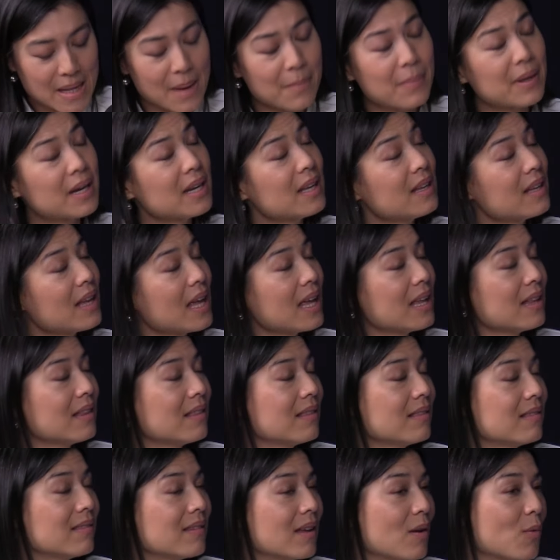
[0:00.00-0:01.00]
But it, it
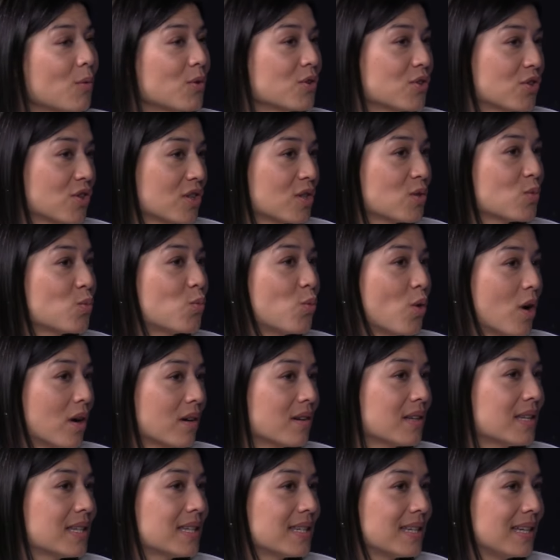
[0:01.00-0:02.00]
there was just
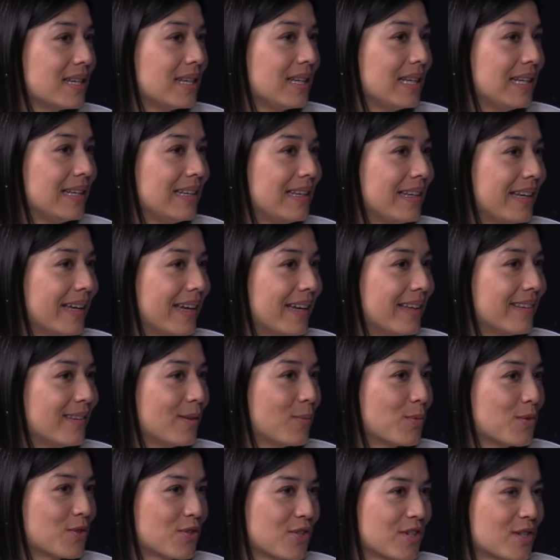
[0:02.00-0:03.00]
one city in the yes. end.
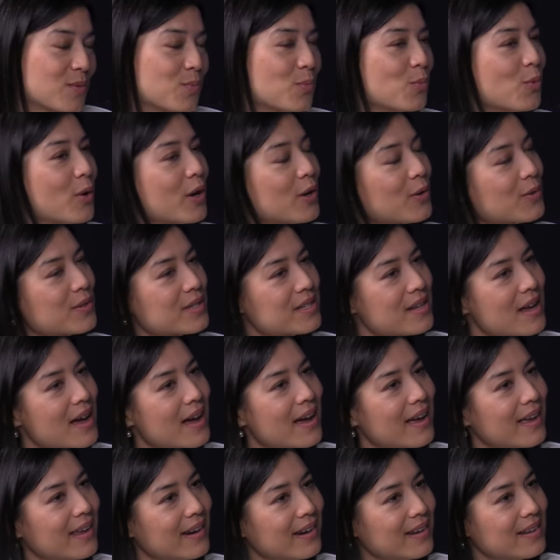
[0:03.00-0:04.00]
It was just Buenos
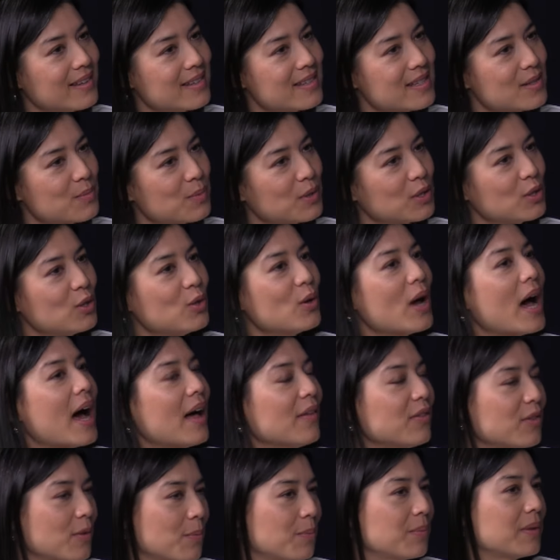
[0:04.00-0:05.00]
Aires. Yeah. But you
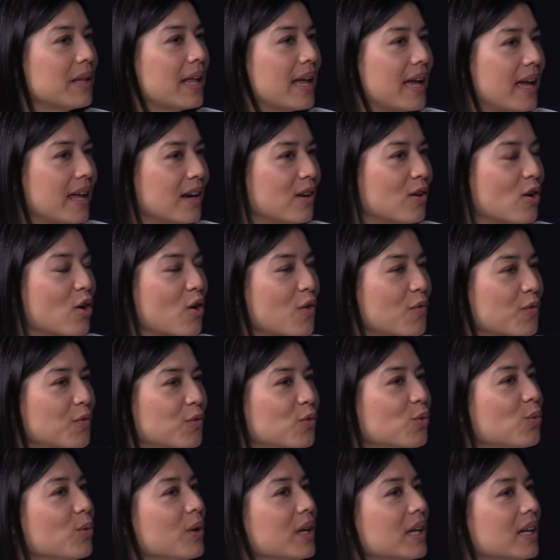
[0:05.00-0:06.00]
had the plan of
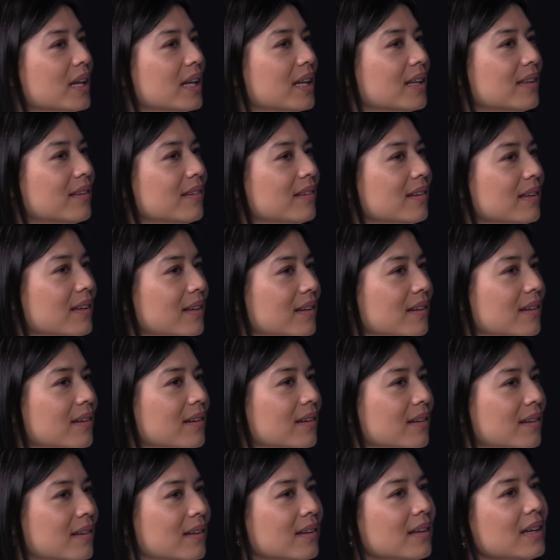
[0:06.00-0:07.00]
doing it we, in
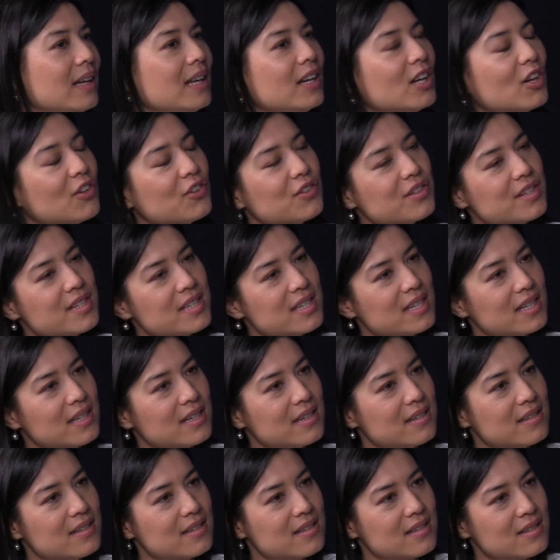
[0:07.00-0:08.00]
yes. in other
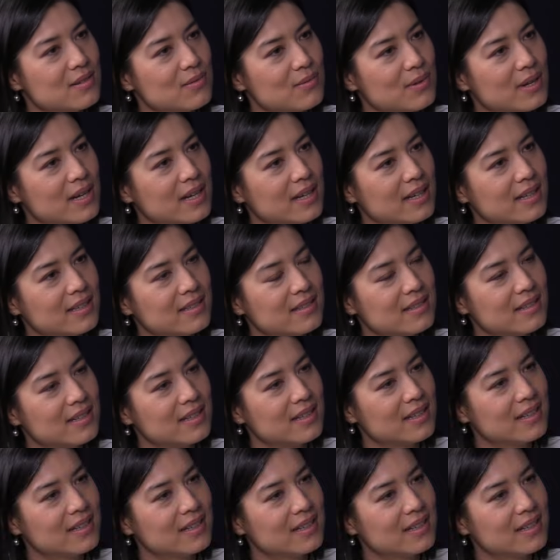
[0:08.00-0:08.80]
cities, yeah. right? There